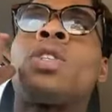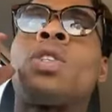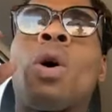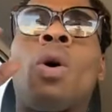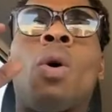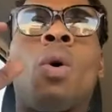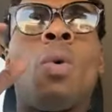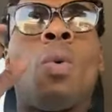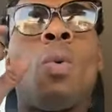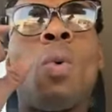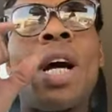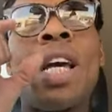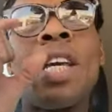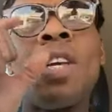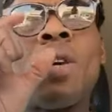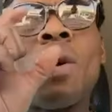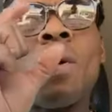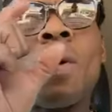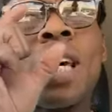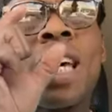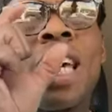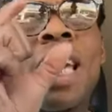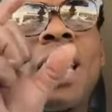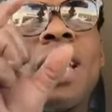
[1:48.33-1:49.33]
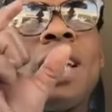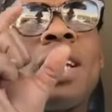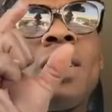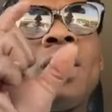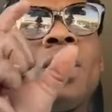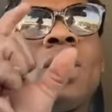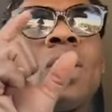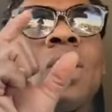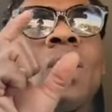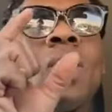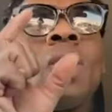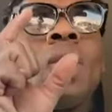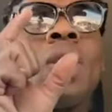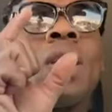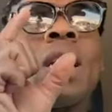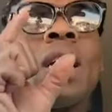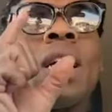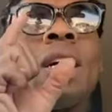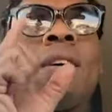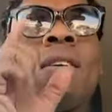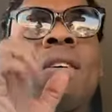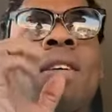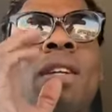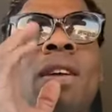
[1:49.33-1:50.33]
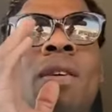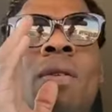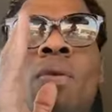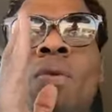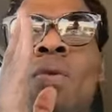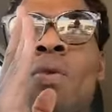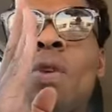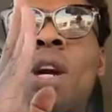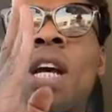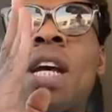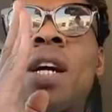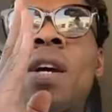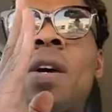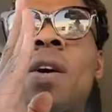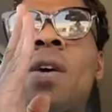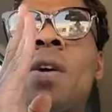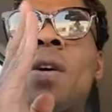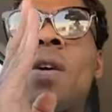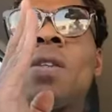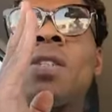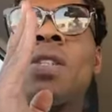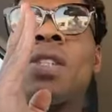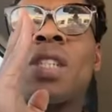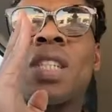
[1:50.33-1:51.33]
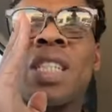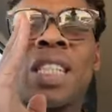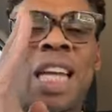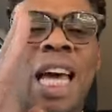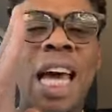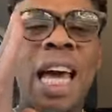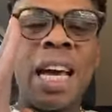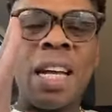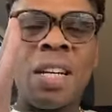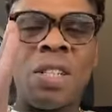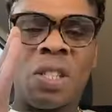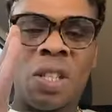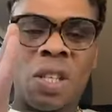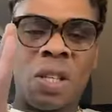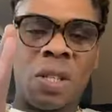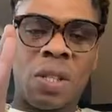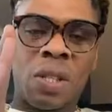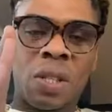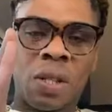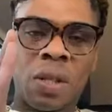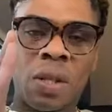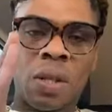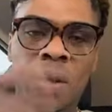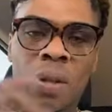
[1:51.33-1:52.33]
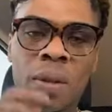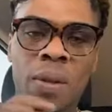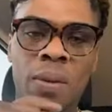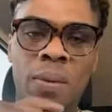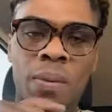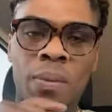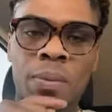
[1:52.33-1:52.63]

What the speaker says: So when you get into the real stages